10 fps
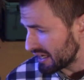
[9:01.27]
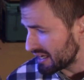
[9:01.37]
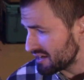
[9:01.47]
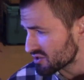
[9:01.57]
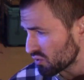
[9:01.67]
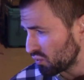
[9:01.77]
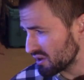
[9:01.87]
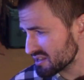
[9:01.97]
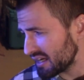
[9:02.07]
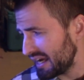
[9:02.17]
is
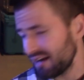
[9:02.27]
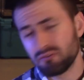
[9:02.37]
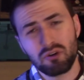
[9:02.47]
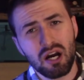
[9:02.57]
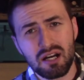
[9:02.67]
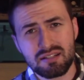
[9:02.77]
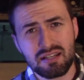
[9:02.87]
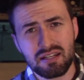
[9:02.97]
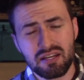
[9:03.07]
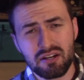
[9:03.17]
once I have rocks
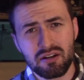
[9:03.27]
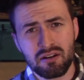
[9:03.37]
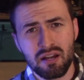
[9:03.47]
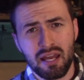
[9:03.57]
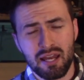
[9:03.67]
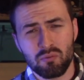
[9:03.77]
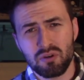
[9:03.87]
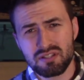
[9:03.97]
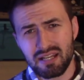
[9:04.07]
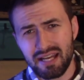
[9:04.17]
in here and
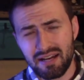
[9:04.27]
once I